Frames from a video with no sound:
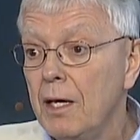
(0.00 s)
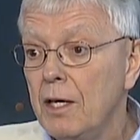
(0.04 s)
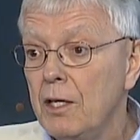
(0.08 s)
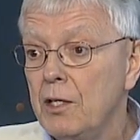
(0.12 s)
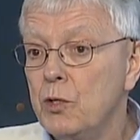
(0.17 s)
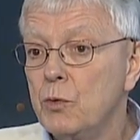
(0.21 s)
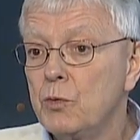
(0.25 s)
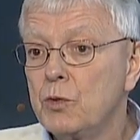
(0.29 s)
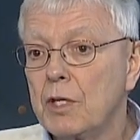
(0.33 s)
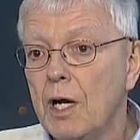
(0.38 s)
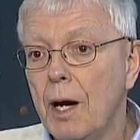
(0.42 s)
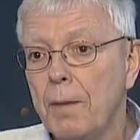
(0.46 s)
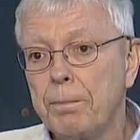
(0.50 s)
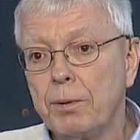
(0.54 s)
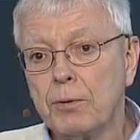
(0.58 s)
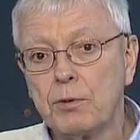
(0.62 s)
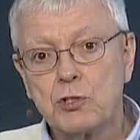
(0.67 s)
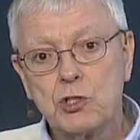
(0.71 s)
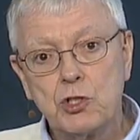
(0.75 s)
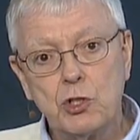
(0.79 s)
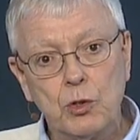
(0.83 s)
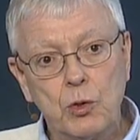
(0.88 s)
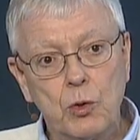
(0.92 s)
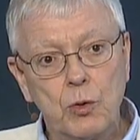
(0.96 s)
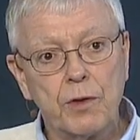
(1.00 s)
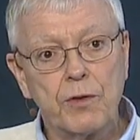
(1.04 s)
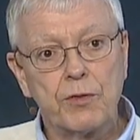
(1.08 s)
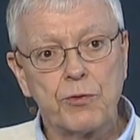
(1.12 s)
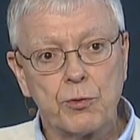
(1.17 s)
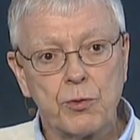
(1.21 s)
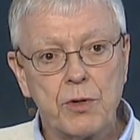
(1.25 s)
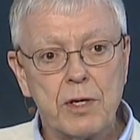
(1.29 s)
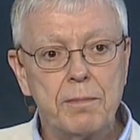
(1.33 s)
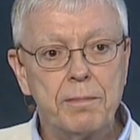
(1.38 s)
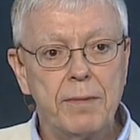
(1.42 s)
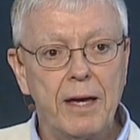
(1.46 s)
you'd couple two or
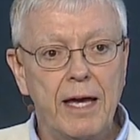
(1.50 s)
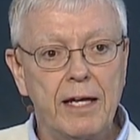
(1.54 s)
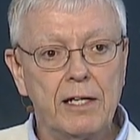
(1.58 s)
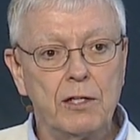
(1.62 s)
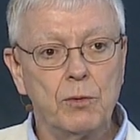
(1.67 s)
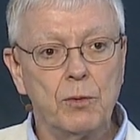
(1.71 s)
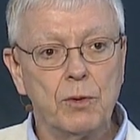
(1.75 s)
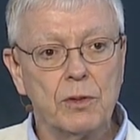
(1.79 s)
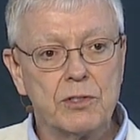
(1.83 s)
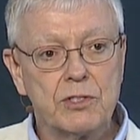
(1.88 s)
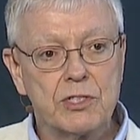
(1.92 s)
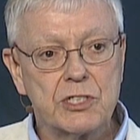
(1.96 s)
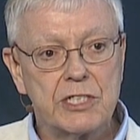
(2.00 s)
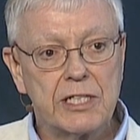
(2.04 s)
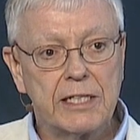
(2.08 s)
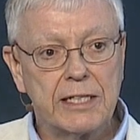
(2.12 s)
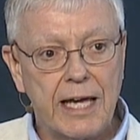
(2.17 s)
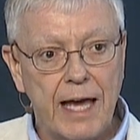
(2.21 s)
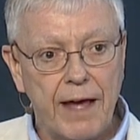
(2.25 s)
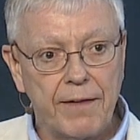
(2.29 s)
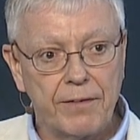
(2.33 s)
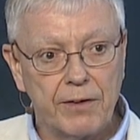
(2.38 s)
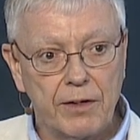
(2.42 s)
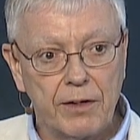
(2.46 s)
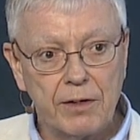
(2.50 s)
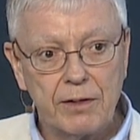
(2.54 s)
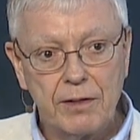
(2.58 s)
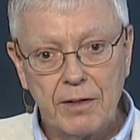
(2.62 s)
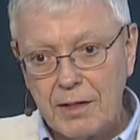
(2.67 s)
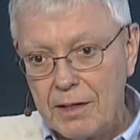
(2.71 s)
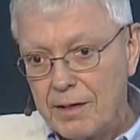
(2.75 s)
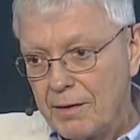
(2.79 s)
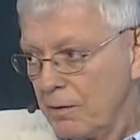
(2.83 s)
three manuals together,